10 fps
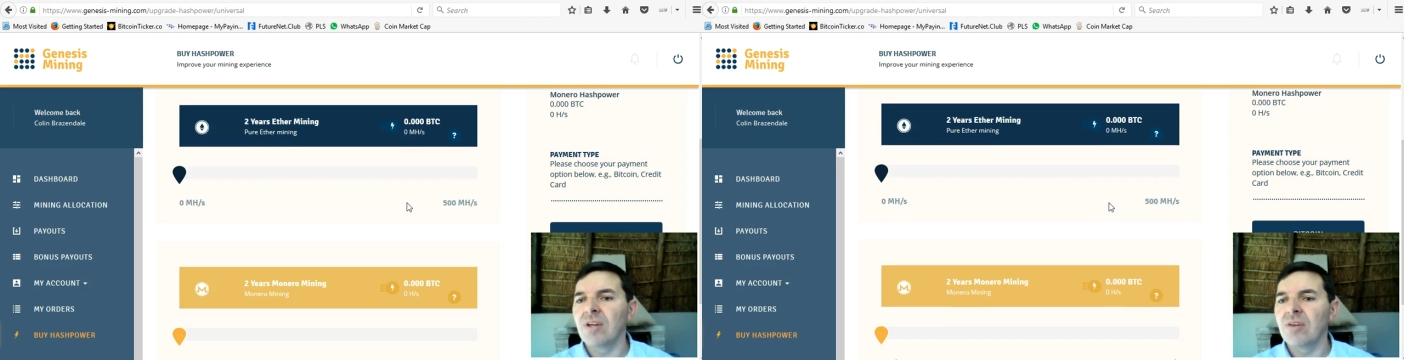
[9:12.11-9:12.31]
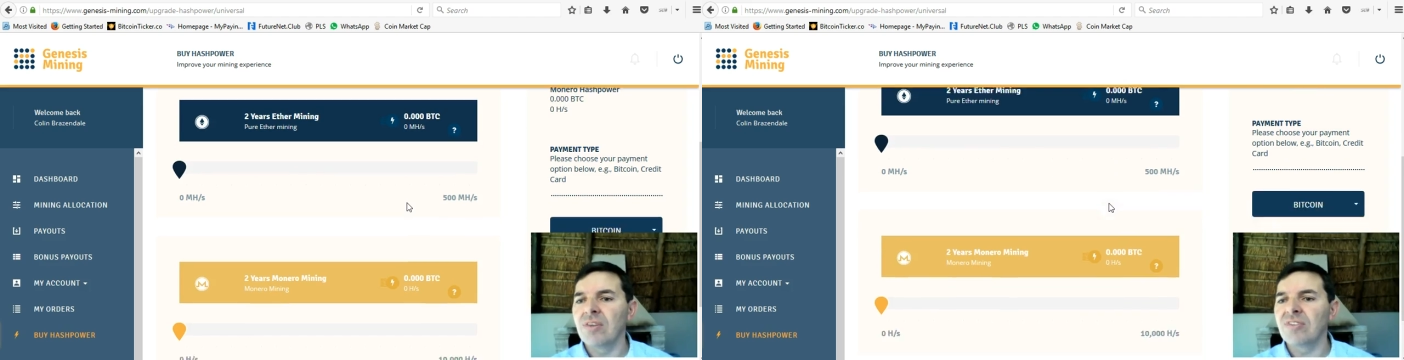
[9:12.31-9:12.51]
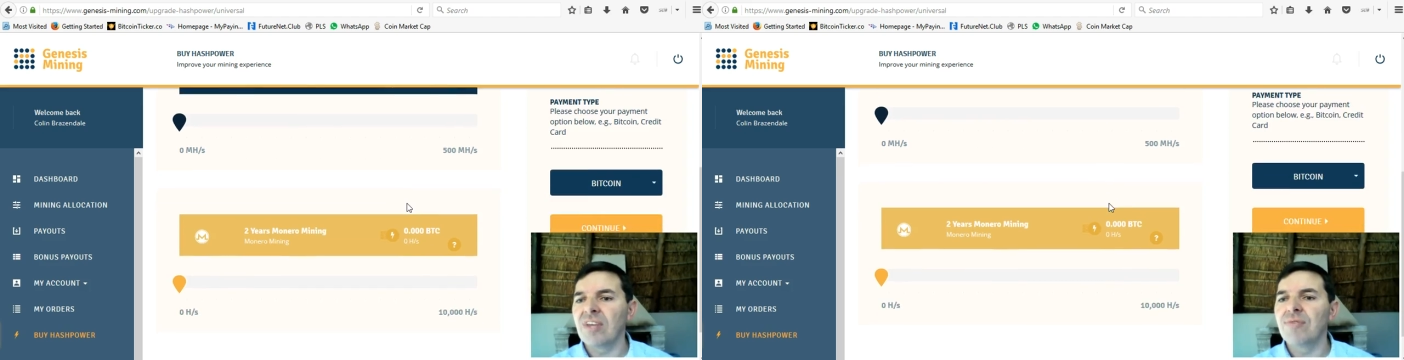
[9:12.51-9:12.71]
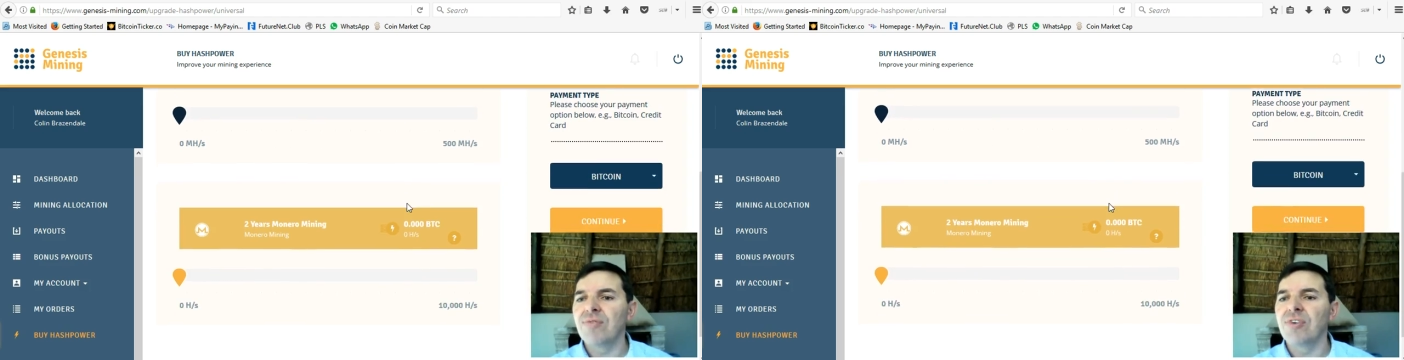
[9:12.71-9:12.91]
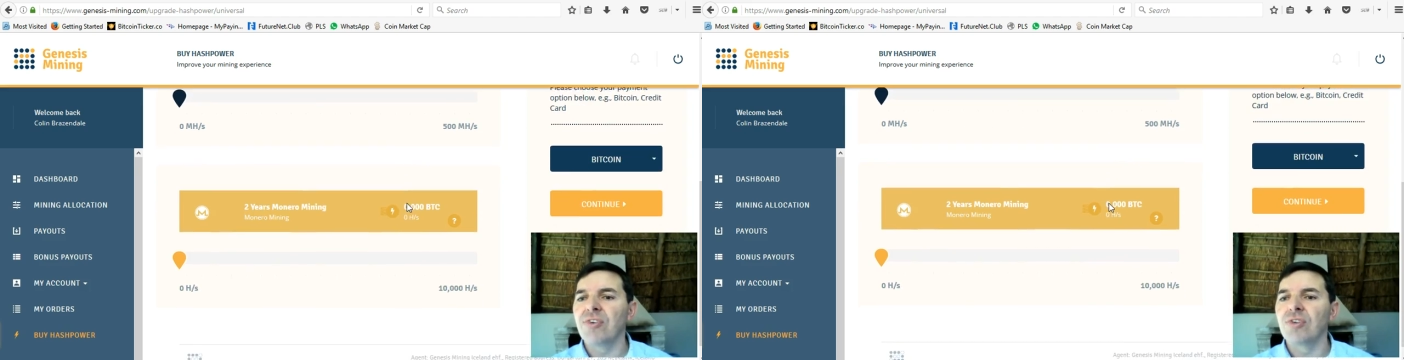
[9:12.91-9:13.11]
go the
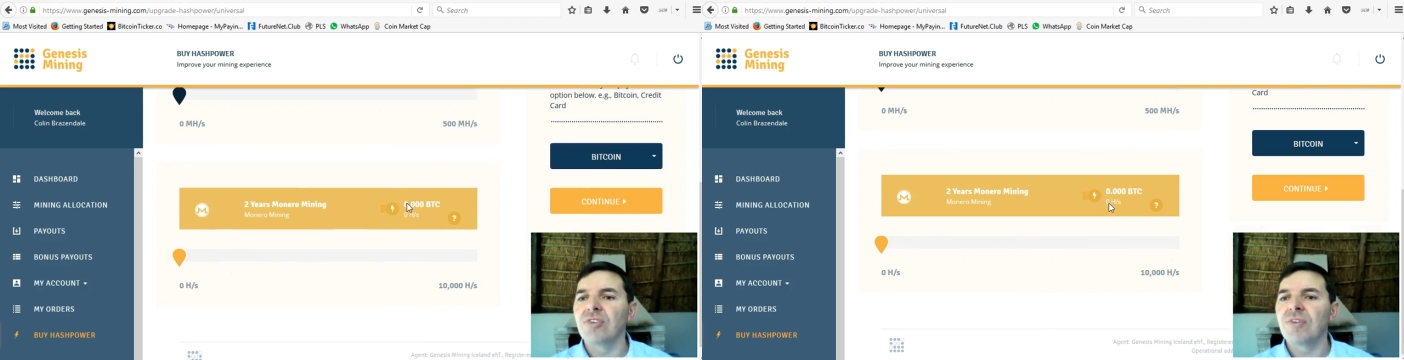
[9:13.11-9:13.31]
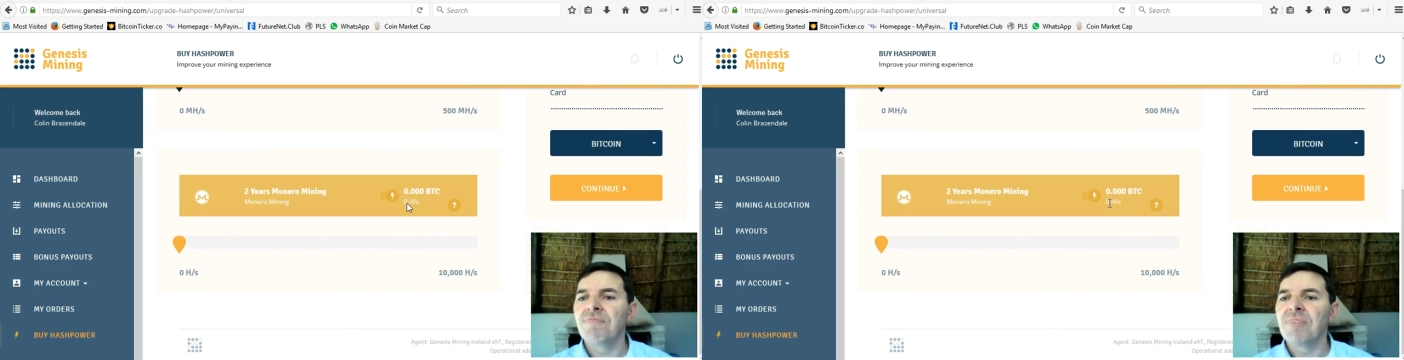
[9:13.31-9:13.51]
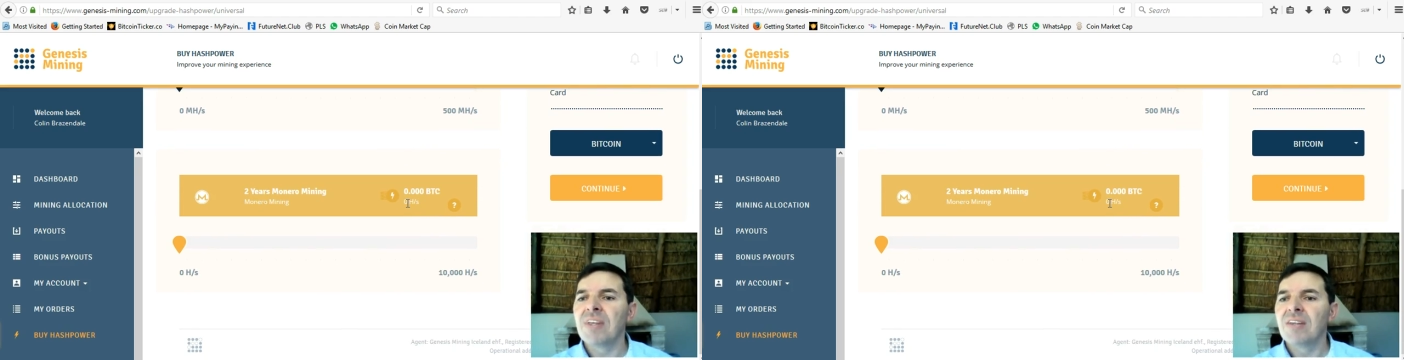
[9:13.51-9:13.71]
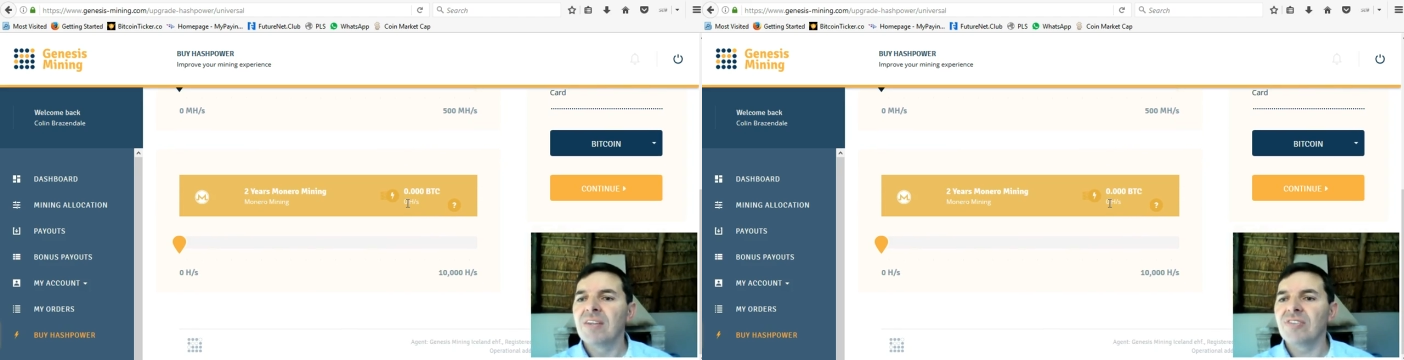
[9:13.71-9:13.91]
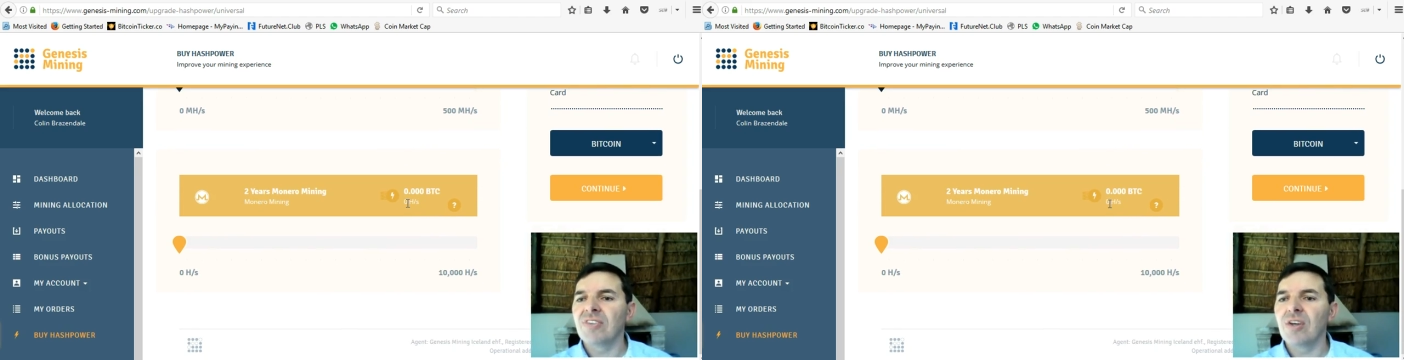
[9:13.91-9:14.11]
safer route.
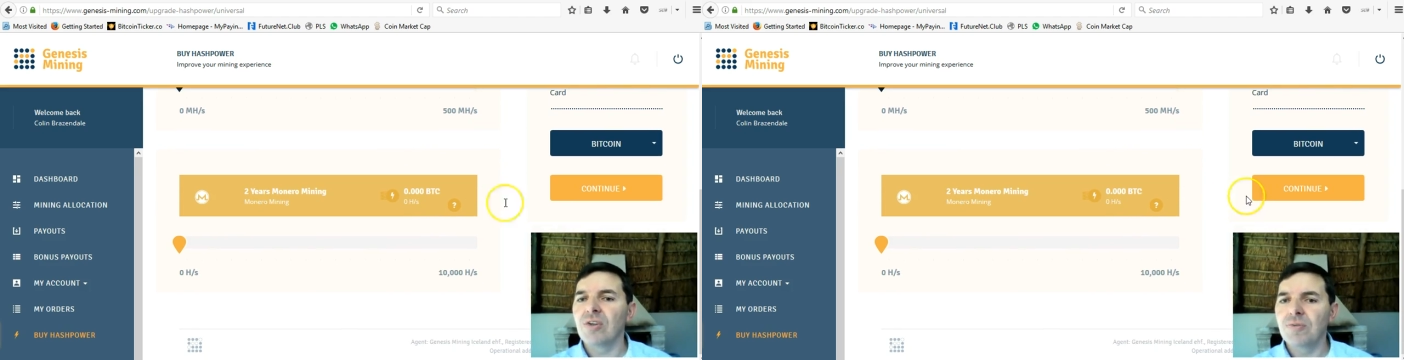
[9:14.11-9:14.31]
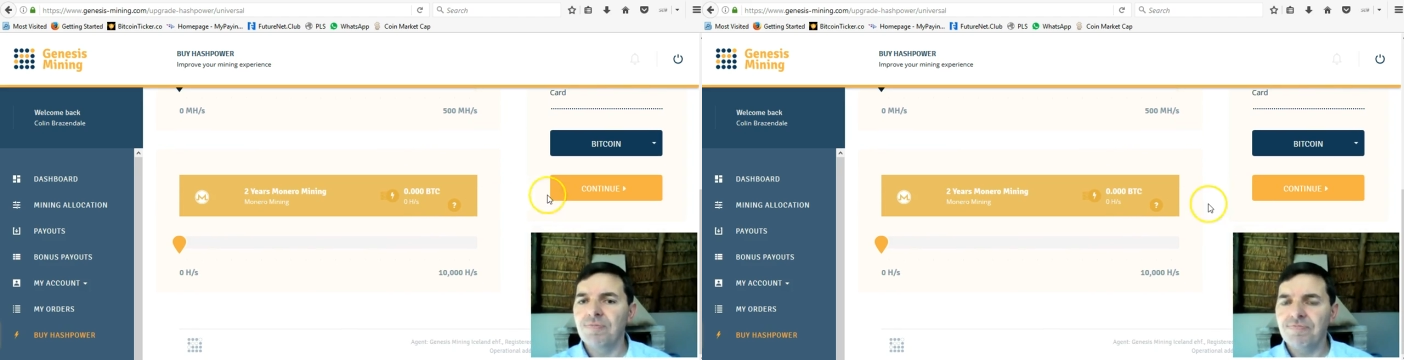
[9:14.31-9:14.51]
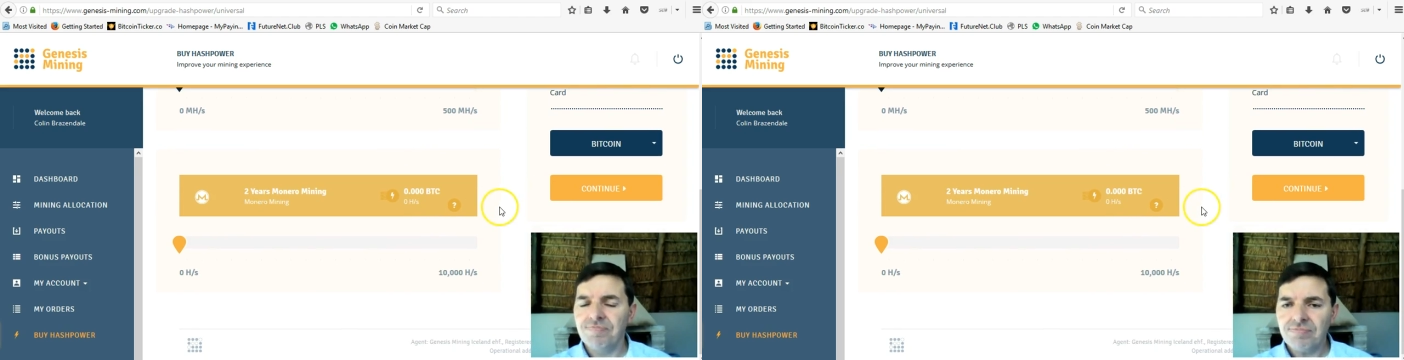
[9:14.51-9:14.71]
So,